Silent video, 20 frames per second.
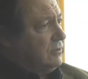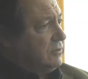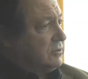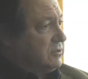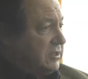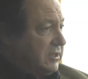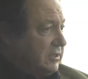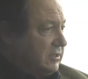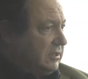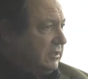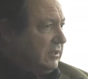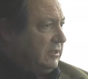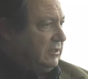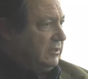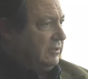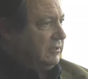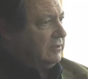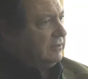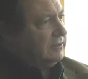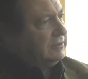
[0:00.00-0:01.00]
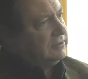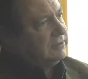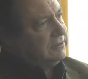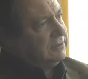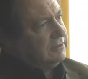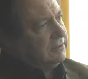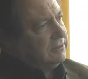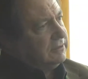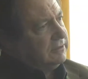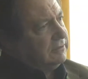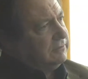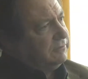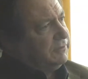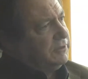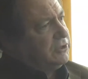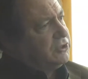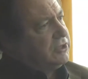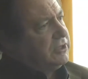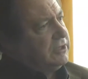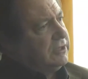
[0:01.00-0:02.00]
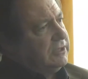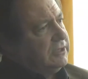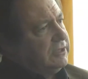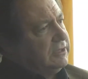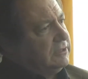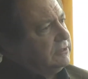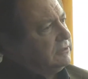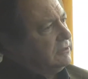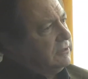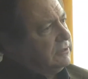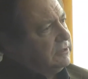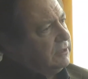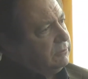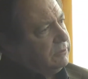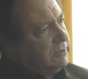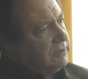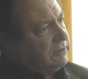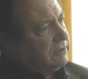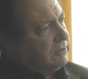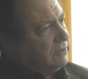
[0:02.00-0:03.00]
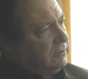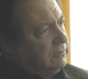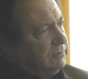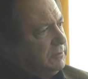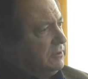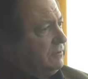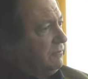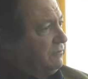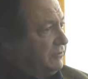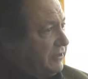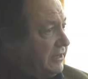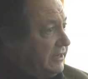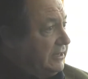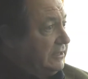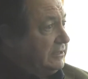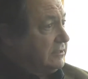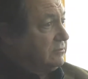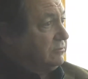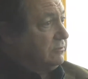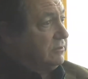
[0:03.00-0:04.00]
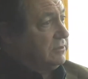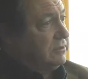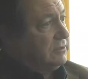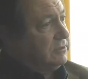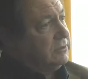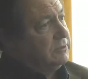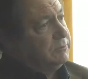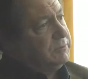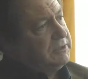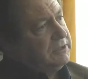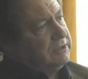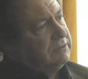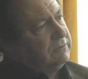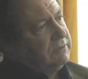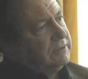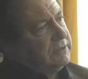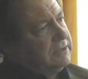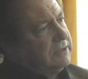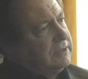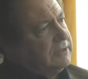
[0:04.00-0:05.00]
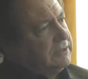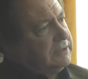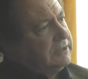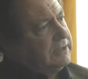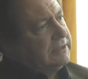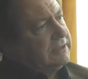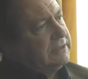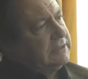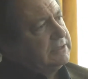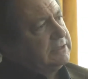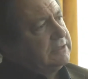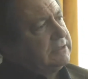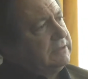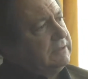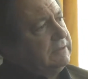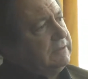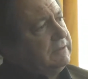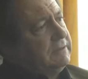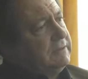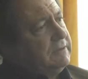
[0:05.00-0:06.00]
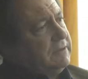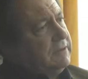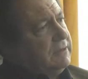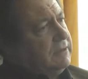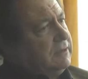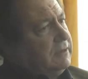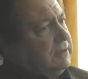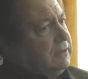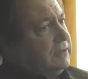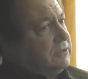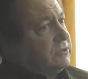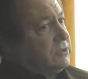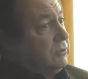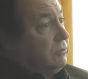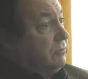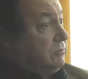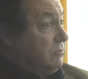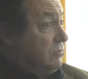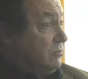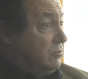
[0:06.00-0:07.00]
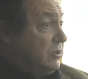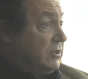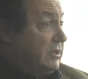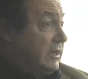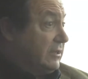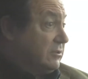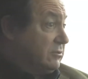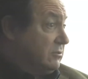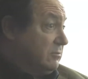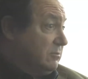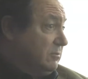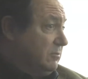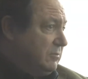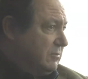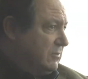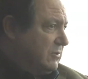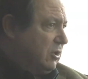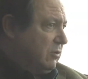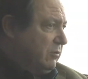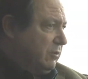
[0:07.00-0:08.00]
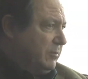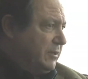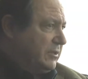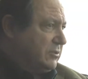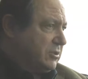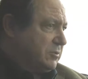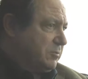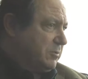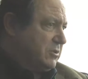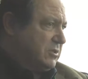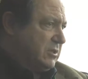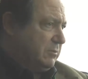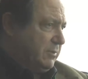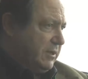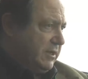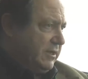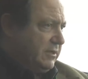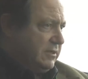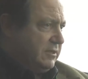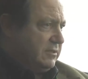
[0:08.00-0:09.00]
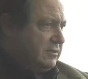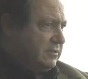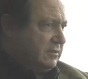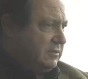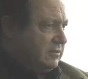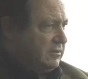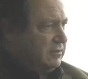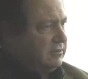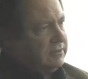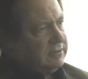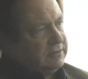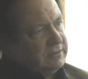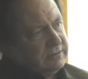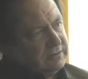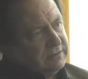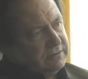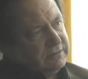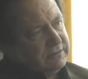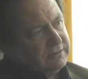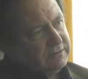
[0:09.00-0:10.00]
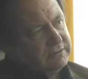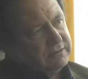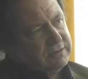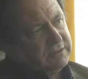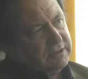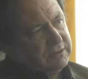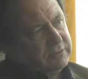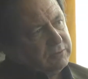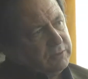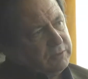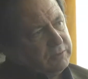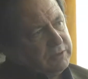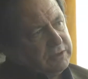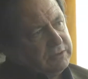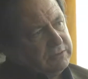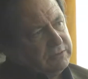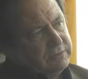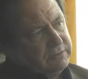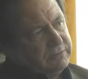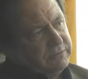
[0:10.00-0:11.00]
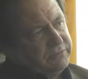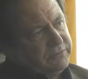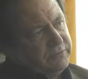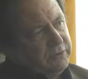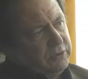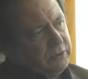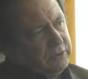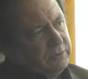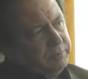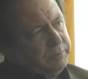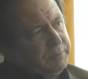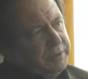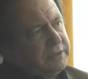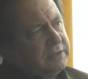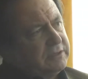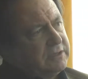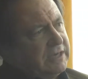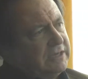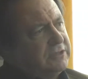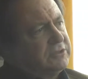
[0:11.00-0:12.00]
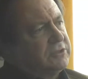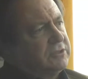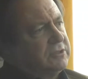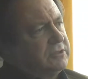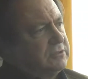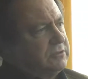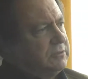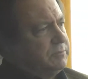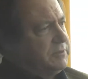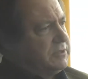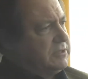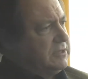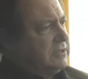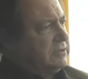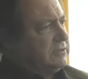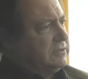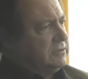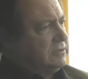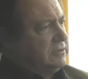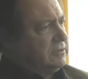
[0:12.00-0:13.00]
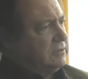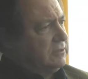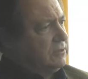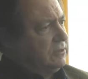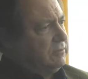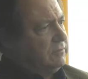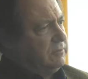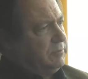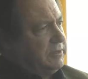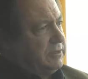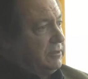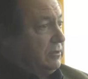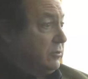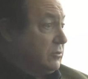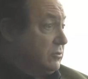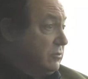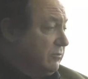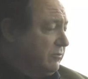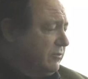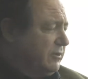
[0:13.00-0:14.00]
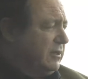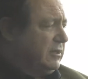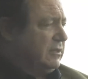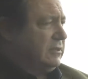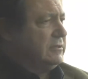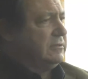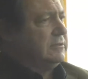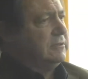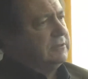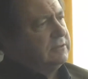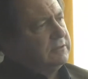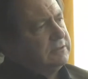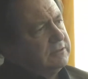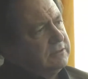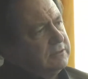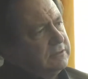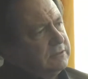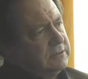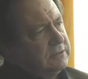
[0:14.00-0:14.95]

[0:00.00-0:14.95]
Trétin and Fischer, and they were in the government in France with Dominique Voynet and others. So we get government responsibilities, and we were in 4 big countries represented in the government, also in Finland, and